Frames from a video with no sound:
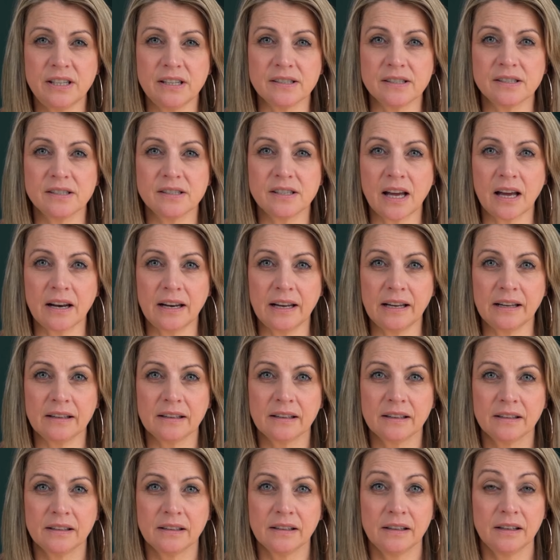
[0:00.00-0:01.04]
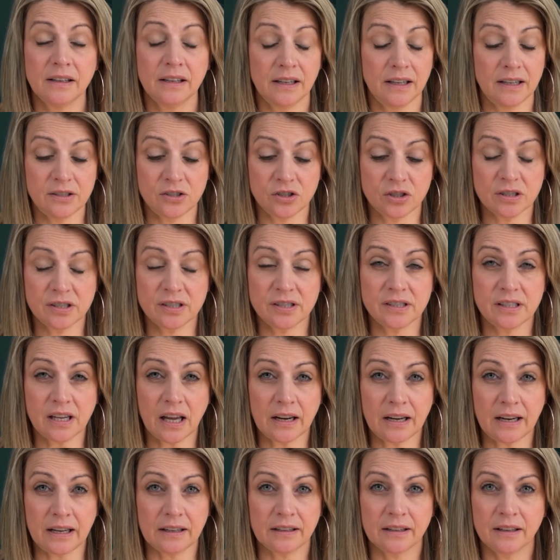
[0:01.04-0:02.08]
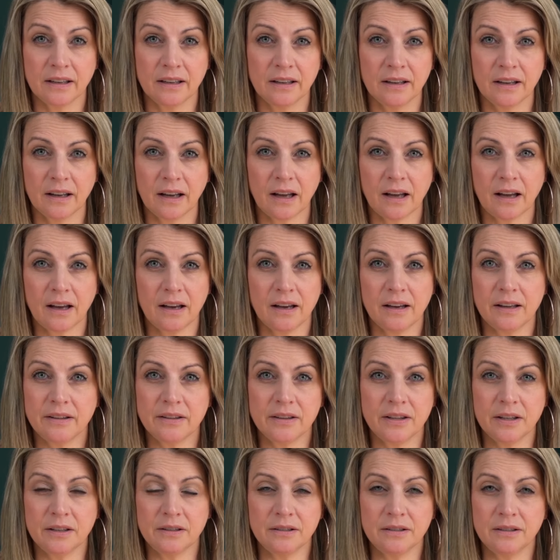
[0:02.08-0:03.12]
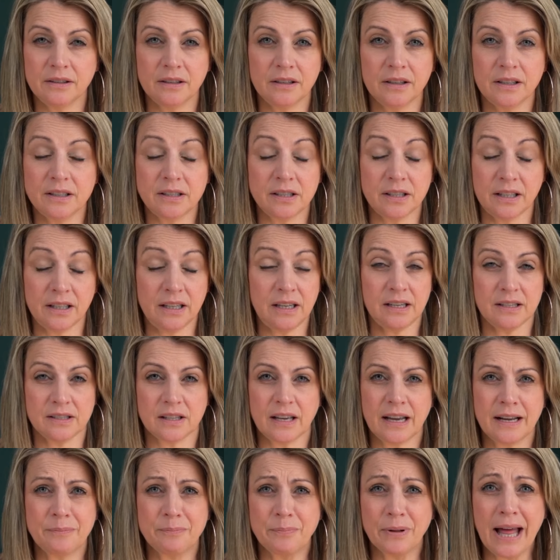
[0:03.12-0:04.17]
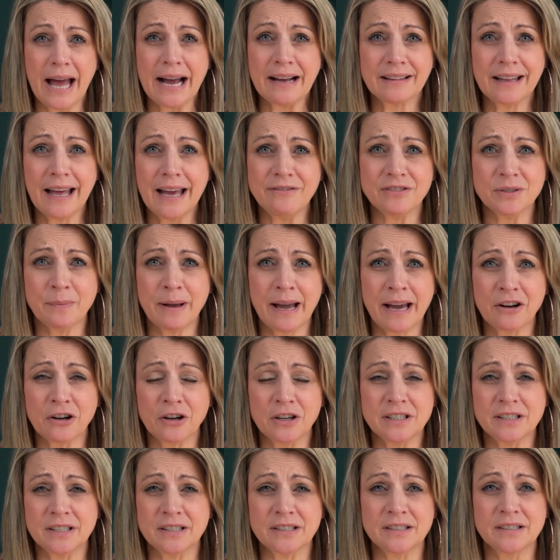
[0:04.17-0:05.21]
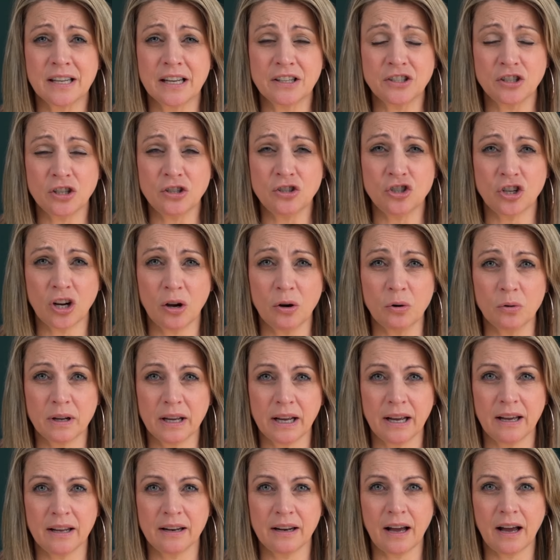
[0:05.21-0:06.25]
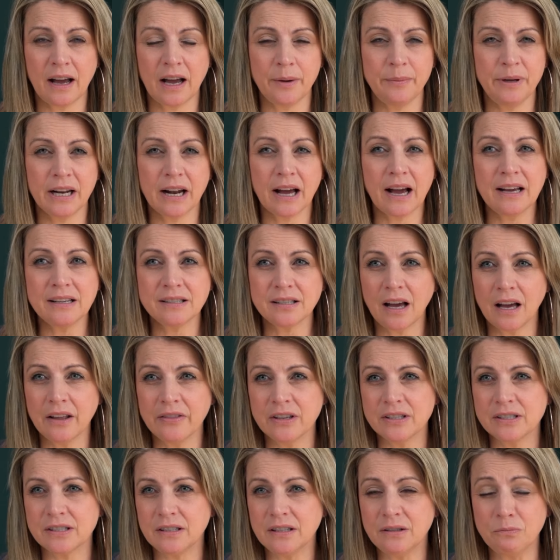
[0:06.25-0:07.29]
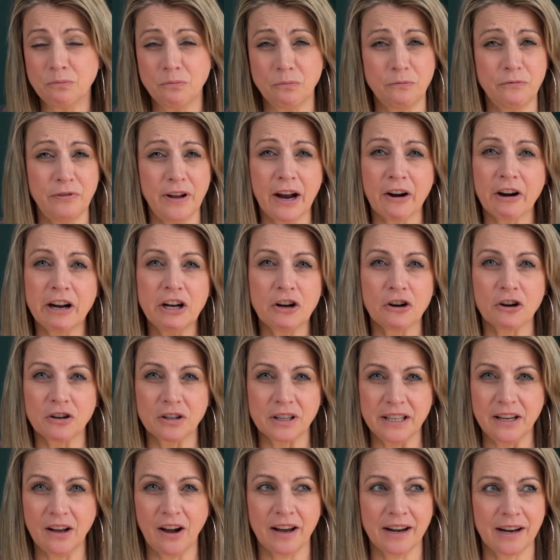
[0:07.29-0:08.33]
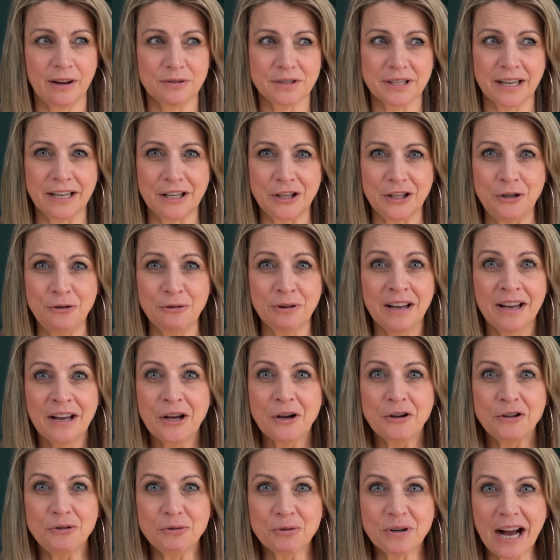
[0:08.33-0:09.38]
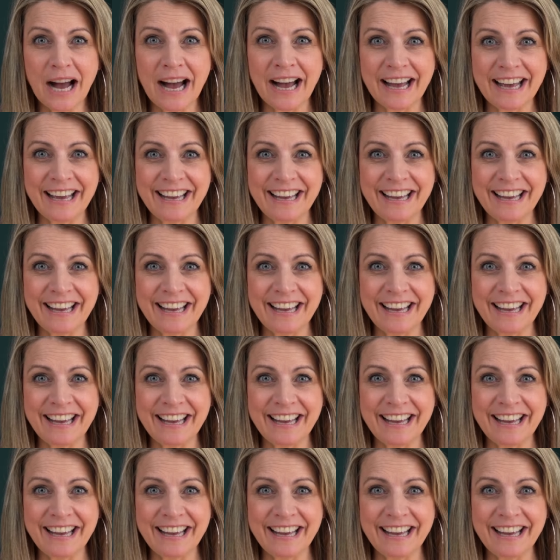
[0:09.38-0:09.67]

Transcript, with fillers: is stunning. It's just stunning. uh, the, it, it is like black lives matter is such a joke and i mean i saw this very early on i was like you you guys